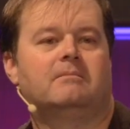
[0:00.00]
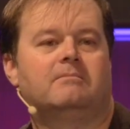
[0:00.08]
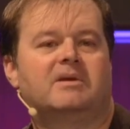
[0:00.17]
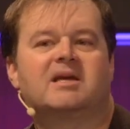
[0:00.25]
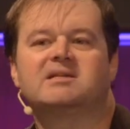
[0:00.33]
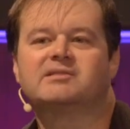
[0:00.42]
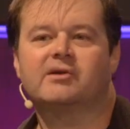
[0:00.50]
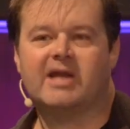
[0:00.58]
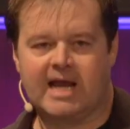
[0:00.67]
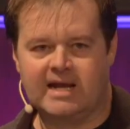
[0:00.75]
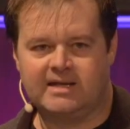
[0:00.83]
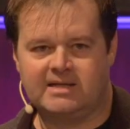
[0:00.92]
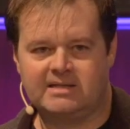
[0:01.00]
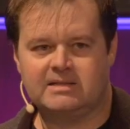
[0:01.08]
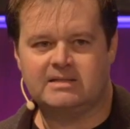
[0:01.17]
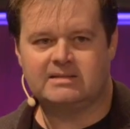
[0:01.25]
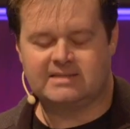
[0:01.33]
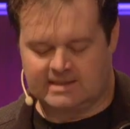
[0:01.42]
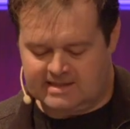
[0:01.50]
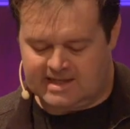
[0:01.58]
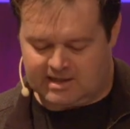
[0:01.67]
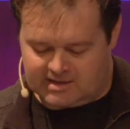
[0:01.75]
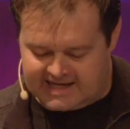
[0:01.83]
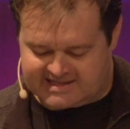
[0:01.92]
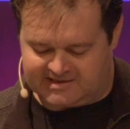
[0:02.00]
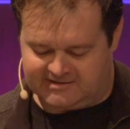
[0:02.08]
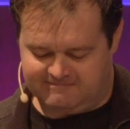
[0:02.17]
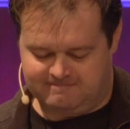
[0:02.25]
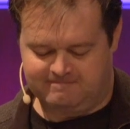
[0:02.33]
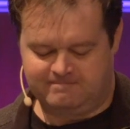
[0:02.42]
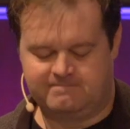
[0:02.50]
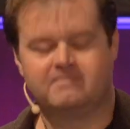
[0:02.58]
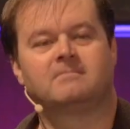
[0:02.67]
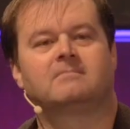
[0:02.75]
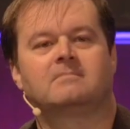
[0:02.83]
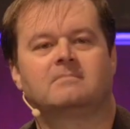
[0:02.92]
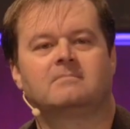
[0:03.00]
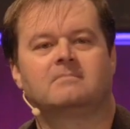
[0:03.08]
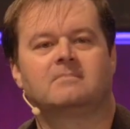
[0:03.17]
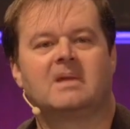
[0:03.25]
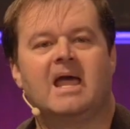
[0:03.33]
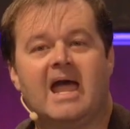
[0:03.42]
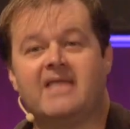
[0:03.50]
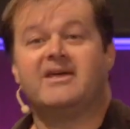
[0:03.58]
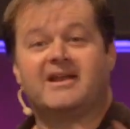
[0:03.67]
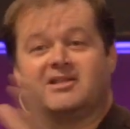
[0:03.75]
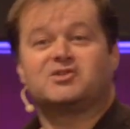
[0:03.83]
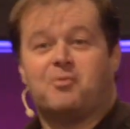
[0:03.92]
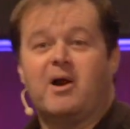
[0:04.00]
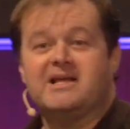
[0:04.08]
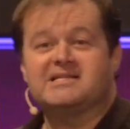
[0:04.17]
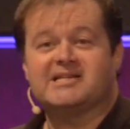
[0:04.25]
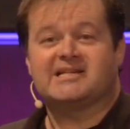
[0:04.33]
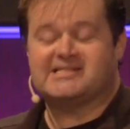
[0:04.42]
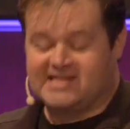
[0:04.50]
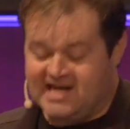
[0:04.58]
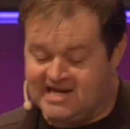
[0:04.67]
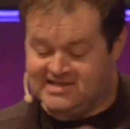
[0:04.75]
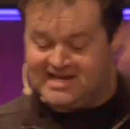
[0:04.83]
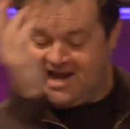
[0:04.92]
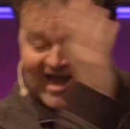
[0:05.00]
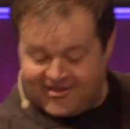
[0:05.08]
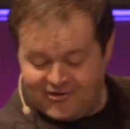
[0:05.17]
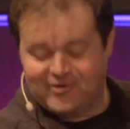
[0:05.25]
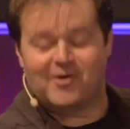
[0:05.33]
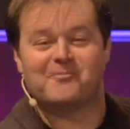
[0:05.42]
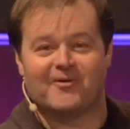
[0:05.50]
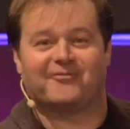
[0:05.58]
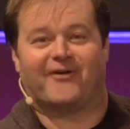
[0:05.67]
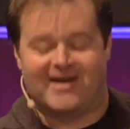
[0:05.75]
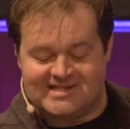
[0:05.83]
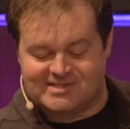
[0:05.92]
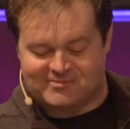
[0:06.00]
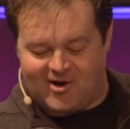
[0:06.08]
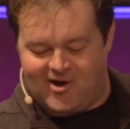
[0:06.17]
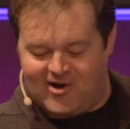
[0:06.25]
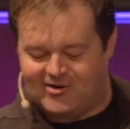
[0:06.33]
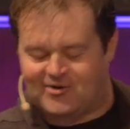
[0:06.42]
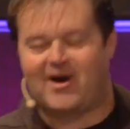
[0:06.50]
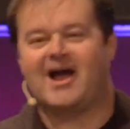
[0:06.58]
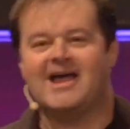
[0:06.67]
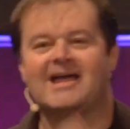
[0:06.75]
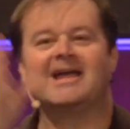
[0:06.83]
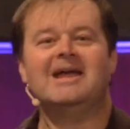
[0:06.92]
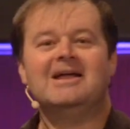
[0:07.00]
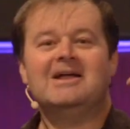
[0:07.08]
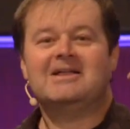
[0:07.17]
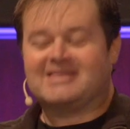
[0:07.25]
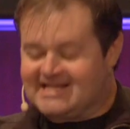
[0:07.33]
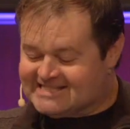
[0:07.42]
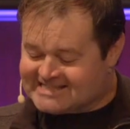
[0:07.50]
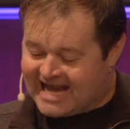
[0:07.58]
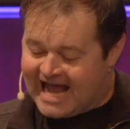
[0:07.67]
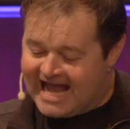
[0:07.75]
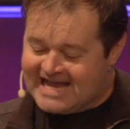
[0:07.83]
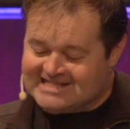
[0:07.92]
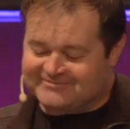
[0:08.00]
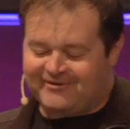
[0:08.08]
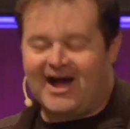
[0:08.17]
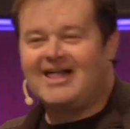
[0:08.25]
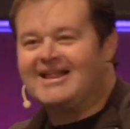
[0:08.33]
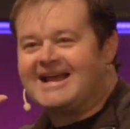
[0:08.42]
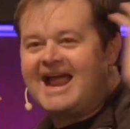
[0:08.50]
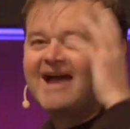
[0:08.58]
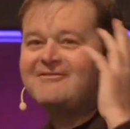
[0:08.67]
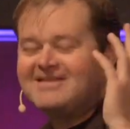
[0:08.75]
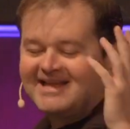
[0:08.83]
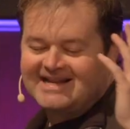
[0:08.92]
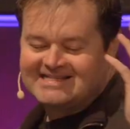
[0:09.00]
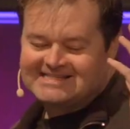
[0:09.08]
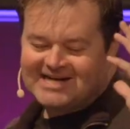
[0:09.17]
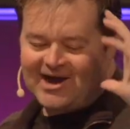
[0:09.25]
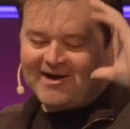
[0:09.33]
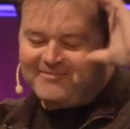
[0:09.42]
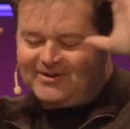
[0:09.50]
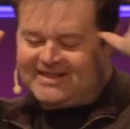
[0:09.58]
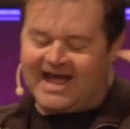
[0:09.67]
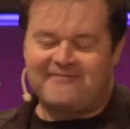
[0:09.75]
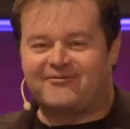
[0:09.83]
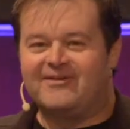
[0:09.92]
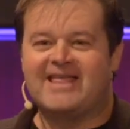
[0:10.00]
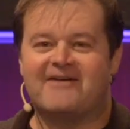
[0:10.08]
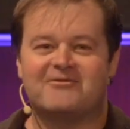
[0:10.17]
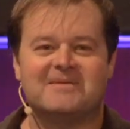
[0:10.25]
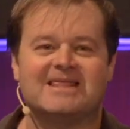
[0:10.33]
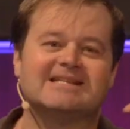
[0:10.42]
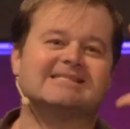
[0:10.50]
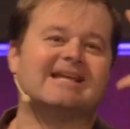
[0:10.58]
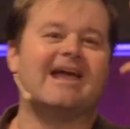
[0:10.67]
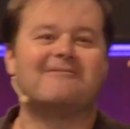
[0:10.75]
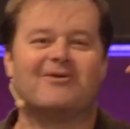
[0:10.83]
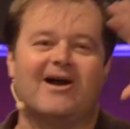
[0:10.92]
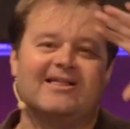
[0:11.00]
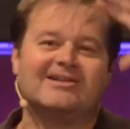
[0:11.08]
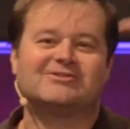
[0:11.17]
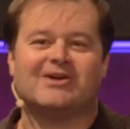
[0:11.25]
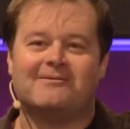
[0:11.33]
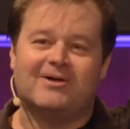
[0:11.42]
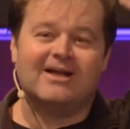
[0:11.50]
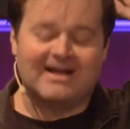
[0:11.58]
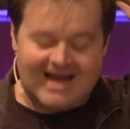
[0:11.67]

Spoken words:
Because their candidate didn't get elected. And then in 2016, the other group of friends were all crying, the sky is falling. Everything is terrible. Life will never be the same. We're all in trouble.